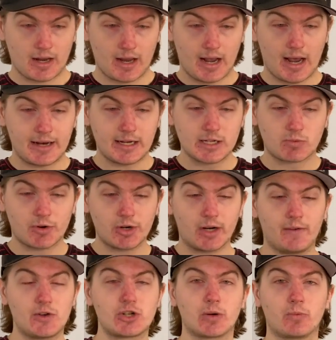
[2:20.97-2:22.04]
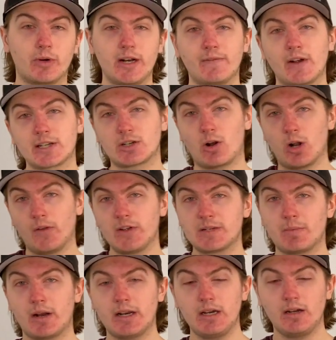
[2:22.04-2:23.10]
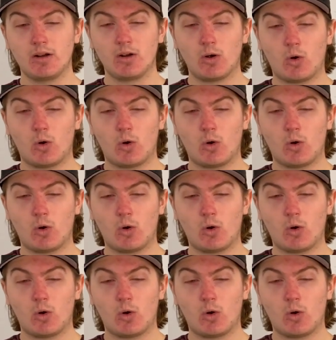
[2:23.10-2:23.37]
And he's wondering if he should reinvest all of his money